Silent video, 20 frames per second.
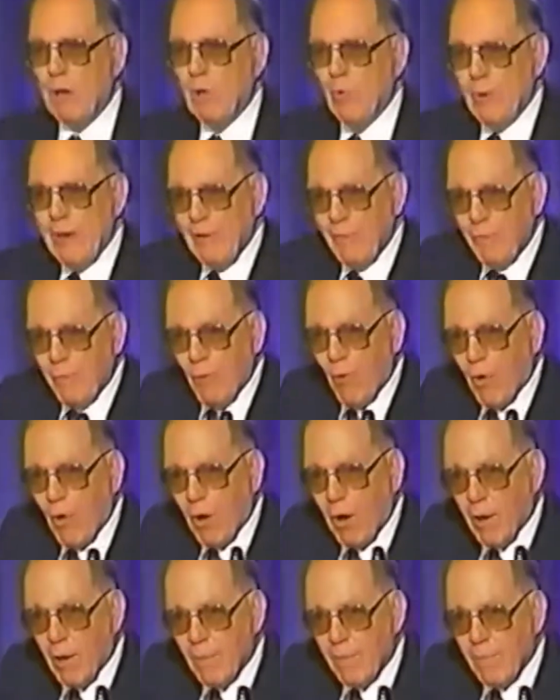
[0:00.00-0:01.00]
do you live
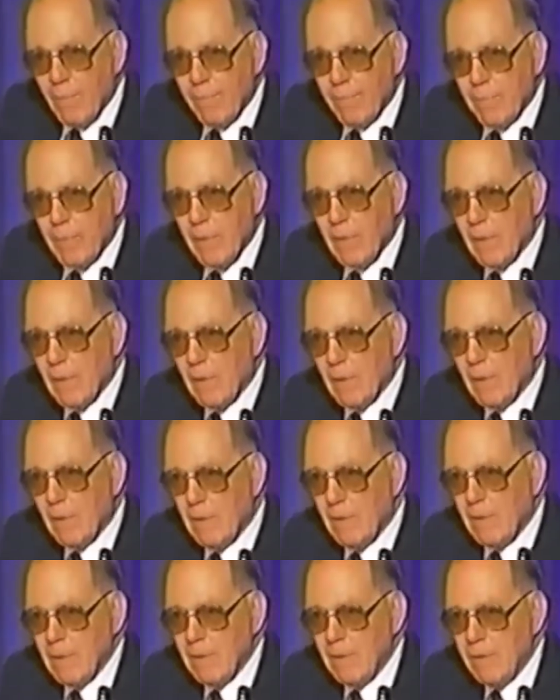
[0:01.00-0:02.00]
for?
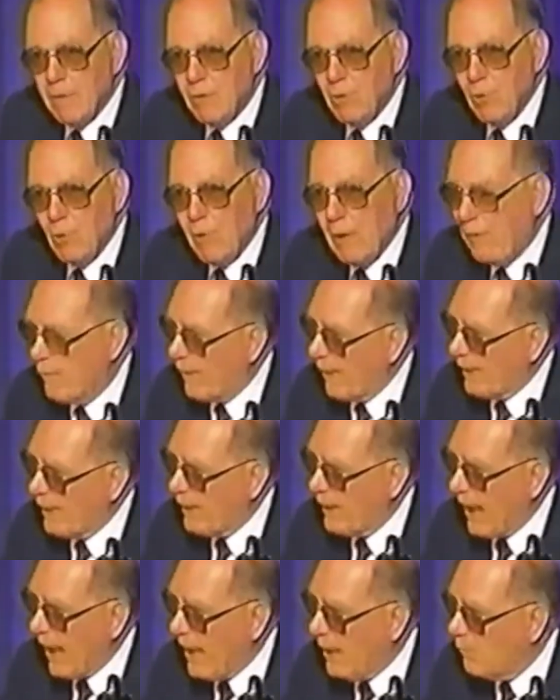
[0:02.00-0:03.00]
Do you live like
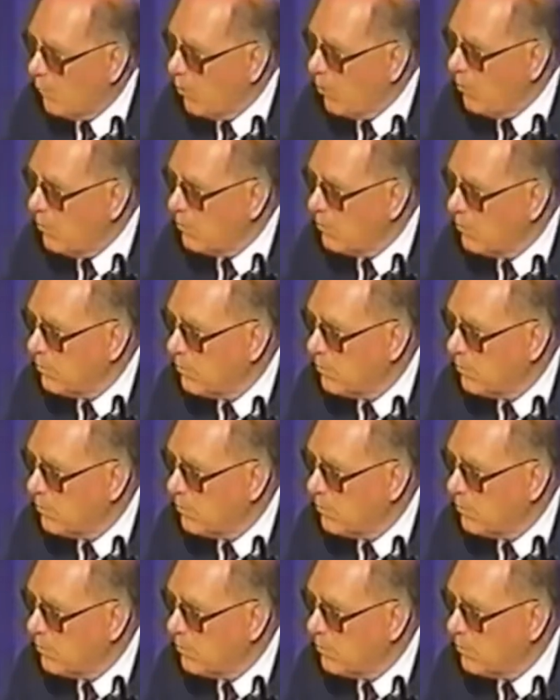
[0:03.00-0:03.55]
an animal